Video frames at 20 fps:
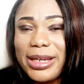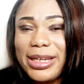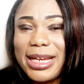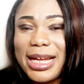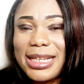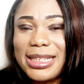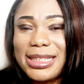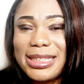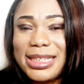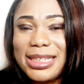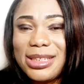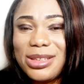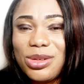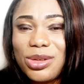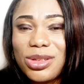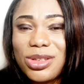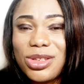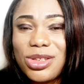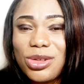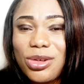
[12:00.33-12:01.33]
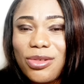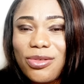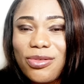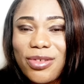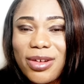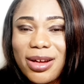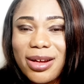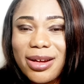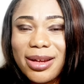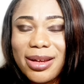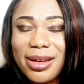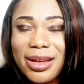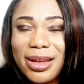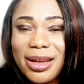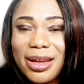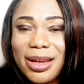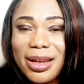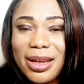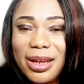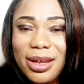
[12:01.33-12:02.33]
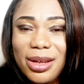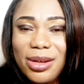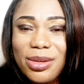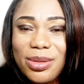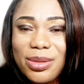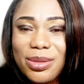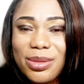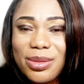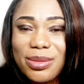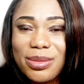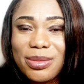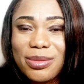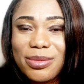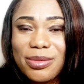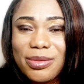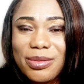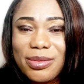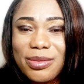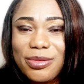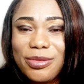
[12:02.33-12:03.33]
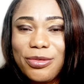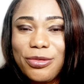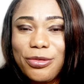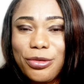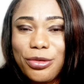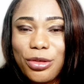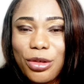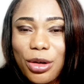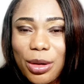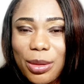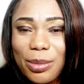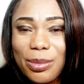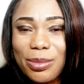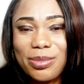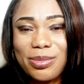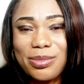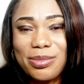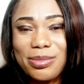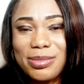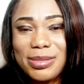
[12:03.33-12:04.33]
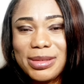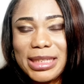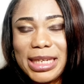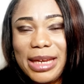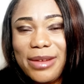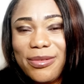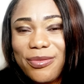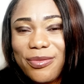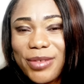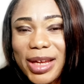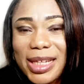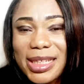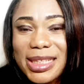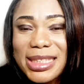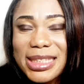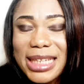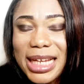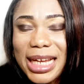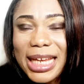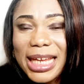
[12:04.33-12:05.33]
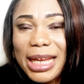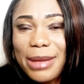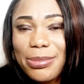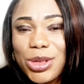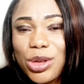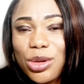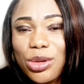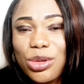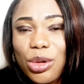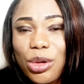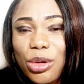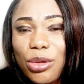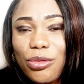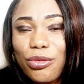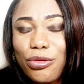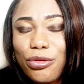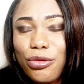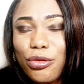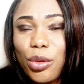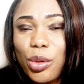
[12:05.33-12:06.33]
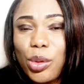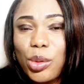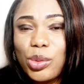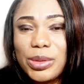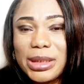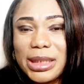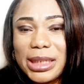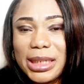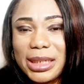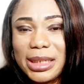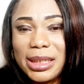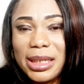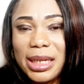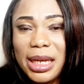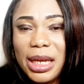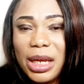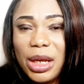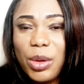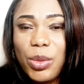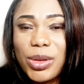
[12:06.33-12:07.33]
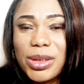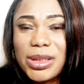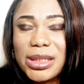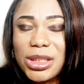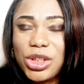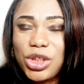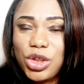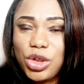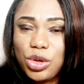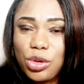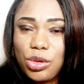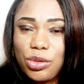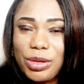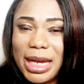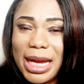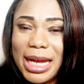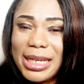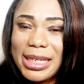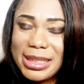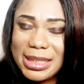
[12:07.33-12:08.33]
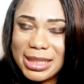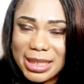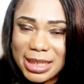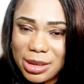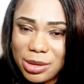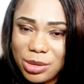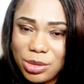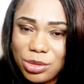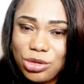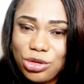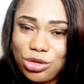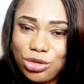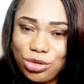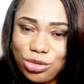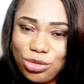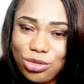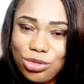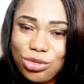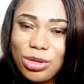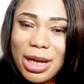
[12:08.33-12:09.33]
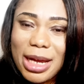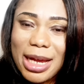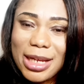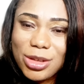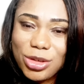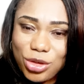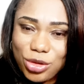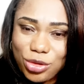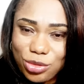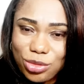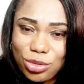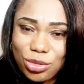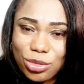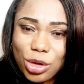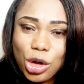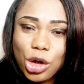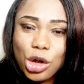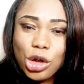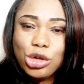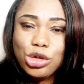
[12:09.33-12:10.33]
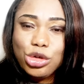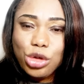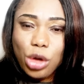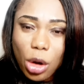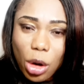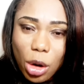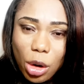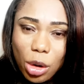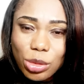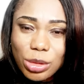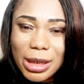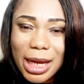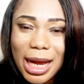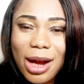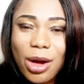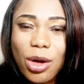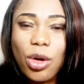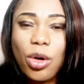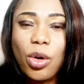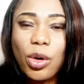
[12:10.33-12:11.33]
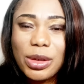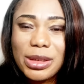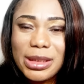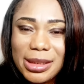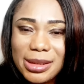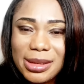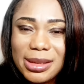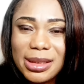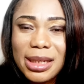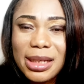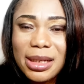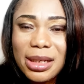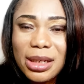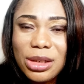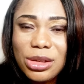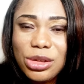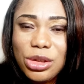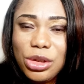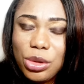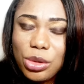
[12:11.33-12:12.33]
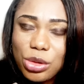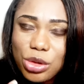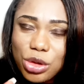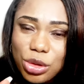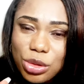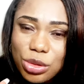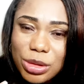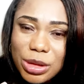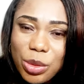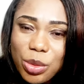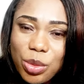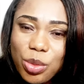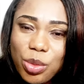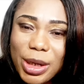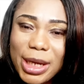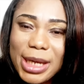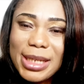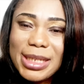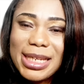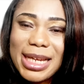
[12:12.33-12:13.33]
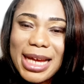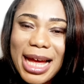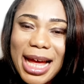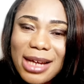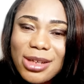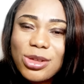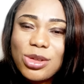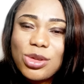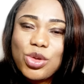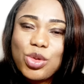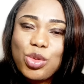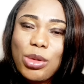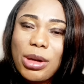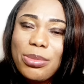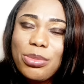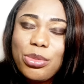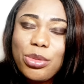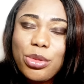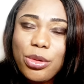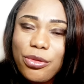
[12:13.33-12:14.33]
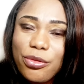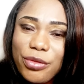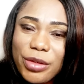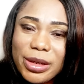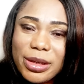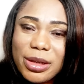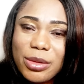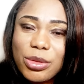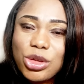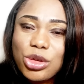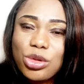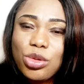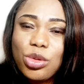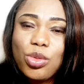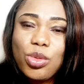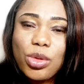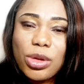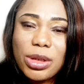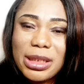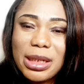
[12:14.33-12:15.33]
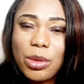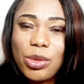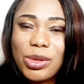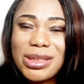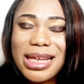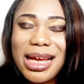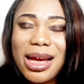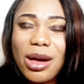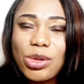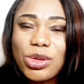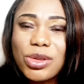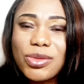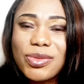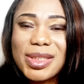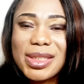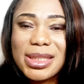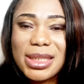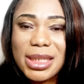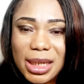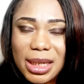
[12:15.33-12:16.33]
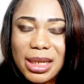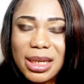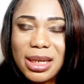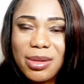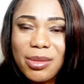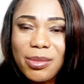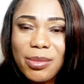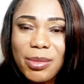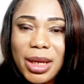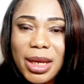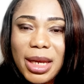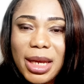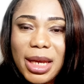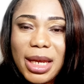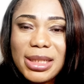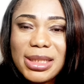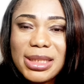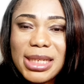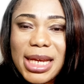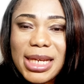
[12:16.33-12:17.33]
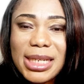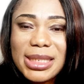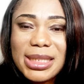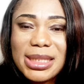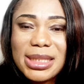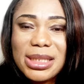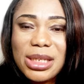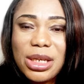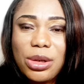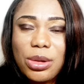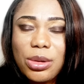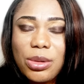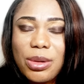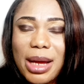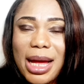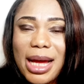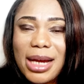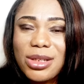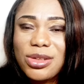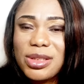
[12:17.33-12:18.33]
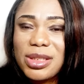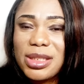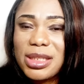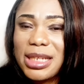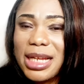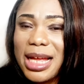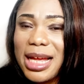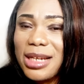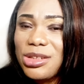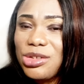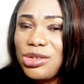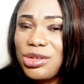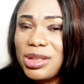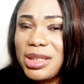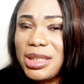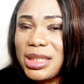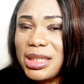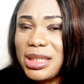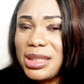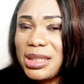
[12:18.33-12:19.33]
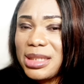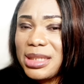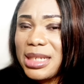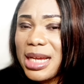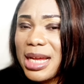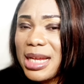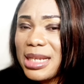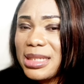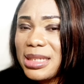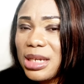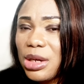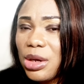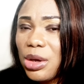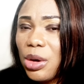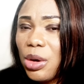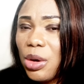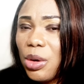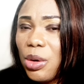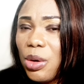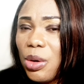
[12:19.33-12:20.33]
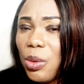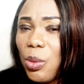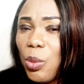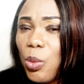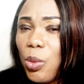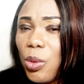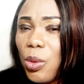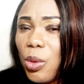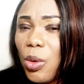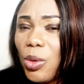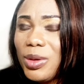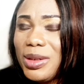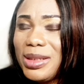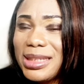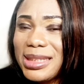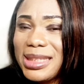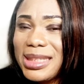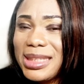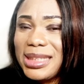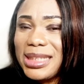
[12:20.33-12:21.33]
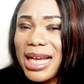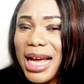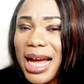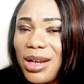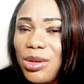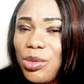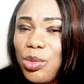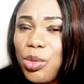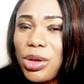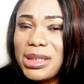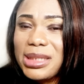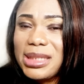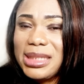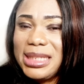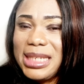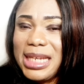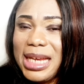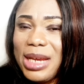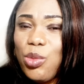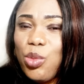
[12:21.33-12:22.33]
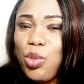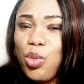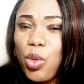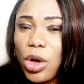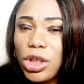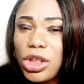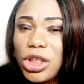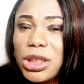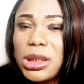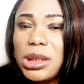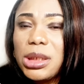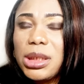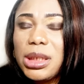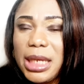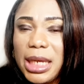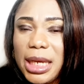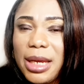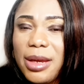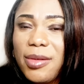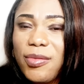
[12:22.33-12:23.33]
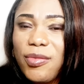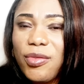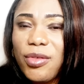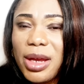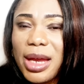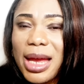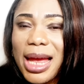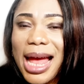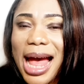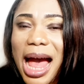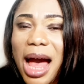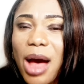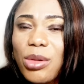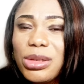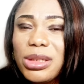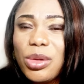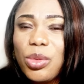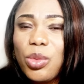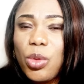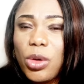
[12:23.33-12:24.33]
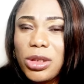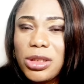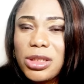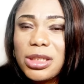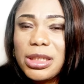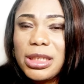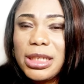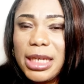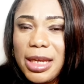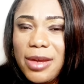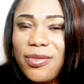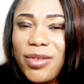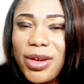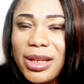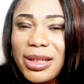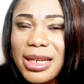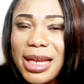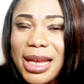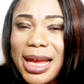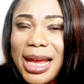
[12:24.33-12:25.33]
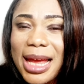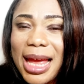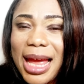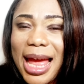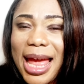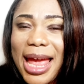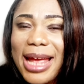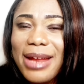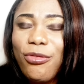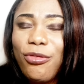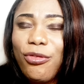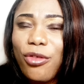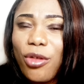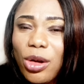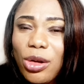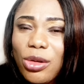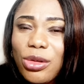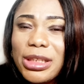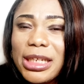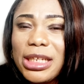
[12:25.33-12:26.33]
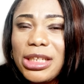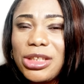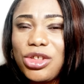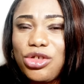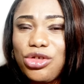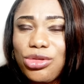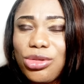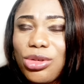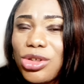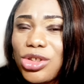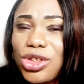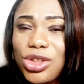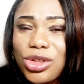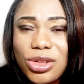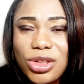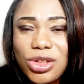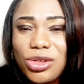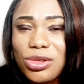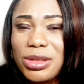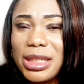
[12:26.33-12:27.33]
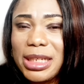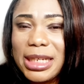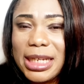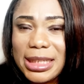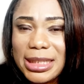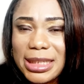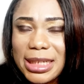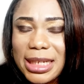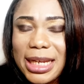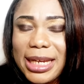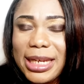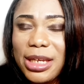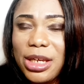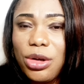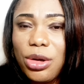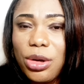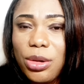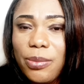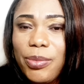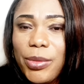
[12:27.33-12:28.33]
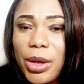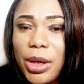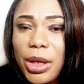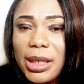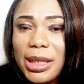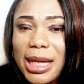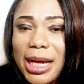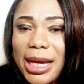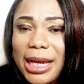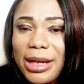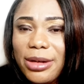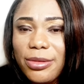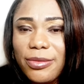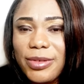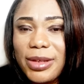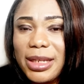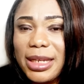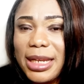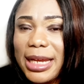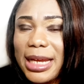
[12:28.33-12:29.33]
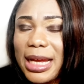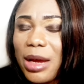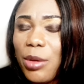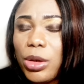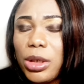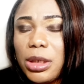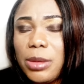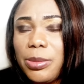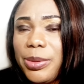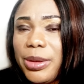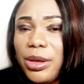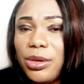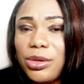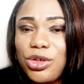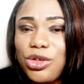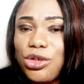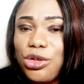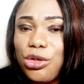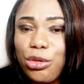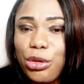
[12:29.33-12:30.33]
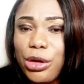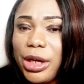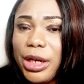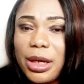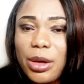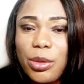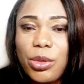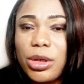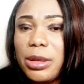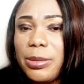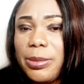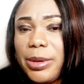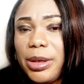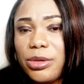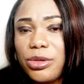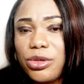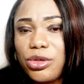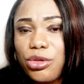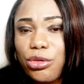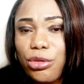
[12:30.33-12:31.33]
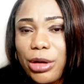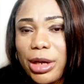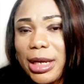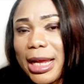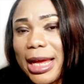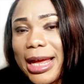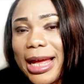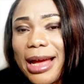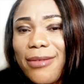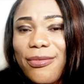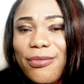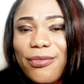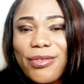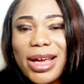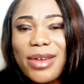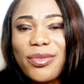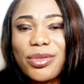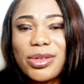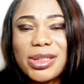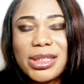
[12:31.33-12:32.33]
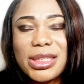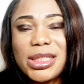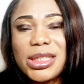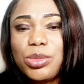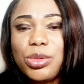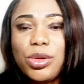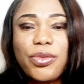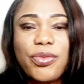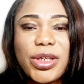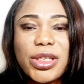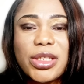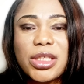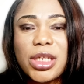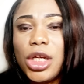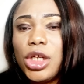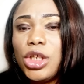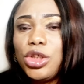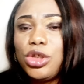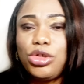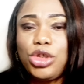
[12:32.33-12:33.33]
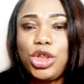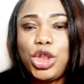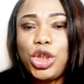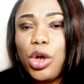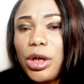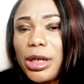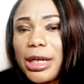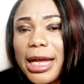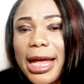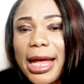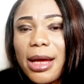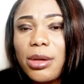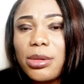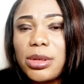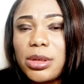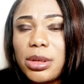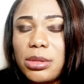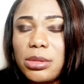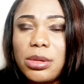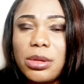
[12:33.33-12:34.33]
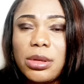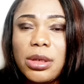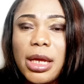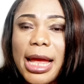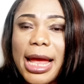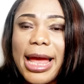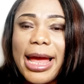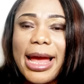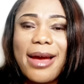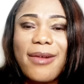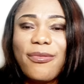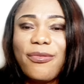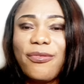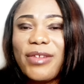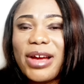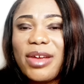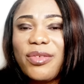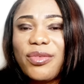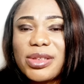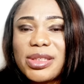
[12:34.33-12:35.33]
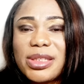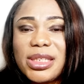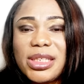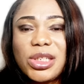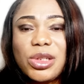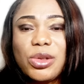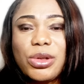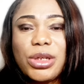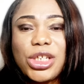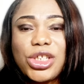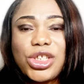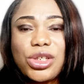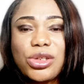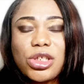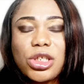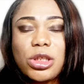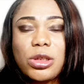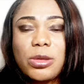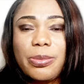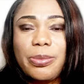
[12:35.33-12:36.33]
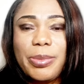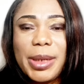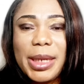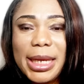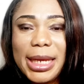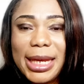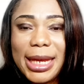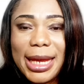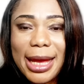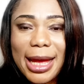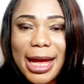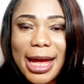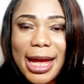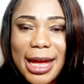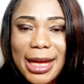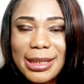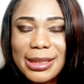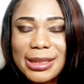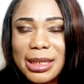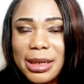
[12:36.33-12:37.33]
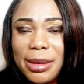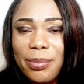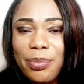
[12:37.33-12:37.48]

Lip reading: that did not suffer, you know, from the events that kept on unfolding. It was a story and a tale, true and true, told according, you know, to the way the actors were moving. There was no one that was out of sync. It takes, you know, actors and actresses that understand what they want to give, how they want to give it, and follow the instructions to the letter. Like, you know, that kind of thing. Like, I want to be on screen. I have 5 or 6 movies to churn out, or I have 5 or 6 locations to be at.